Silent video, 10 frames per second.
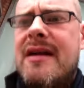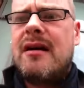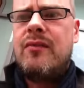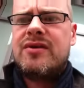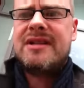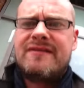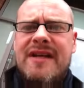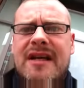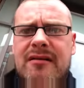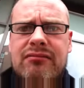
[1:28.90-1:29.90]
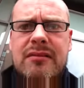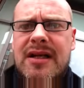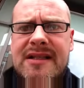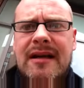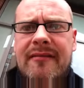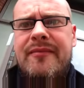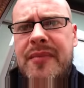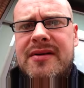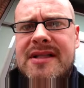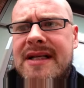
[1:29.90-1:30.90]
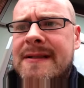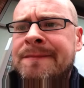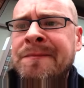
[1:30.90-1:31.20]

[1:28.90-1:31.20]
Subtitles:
I can't watch this video until I've posted it.